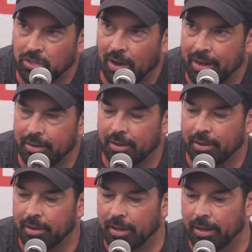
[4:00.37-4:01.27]
we tried
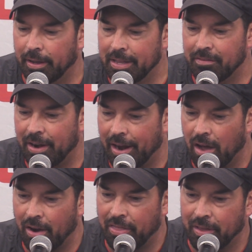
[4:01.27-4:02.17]
to even it
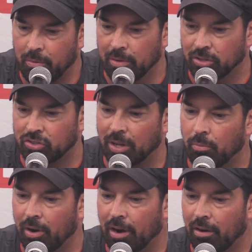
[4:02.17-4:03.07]
out. I think we were
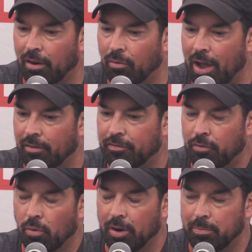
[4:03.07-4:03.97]
somewhere around
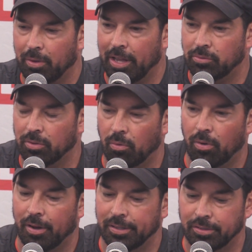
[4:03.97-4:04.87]
40 plays with the
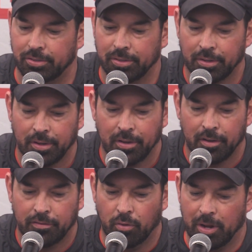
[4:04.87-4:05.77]
ones,
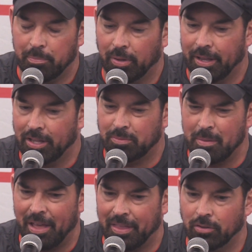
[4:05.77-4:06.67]
40 plays.
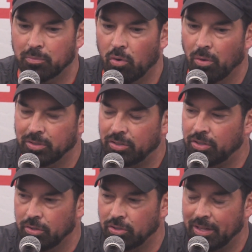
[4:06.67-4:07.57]
Maybe I think it was more with the
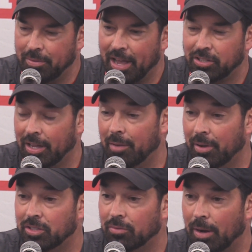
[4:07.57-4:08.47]
twos, and then we actually got a
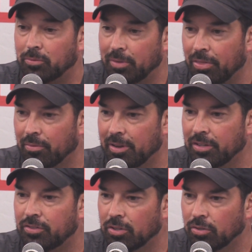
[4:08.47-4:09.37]
bunch of reps with the
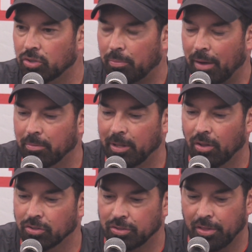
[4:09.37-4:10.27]
threes too. So probably
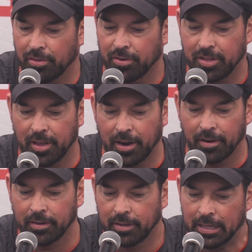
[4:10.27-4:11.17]
closer to 30
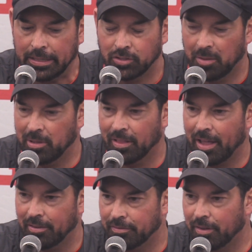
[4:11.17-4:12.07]
there. So there'll be a
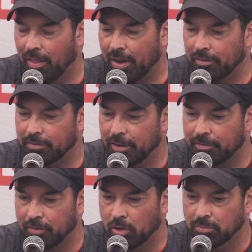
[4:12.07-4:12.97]
lot
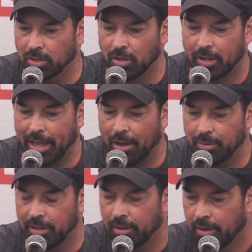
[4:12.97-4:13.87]
of film to look
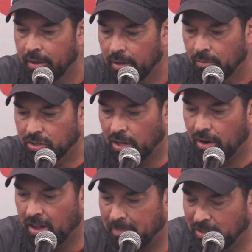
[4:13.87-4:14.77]
at. We
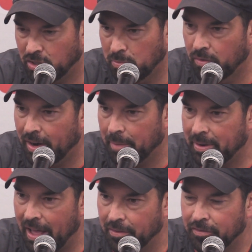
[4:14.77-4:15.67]
started off by just moving it up
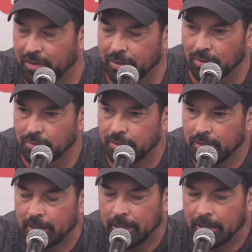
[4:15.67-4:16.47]
and down the field,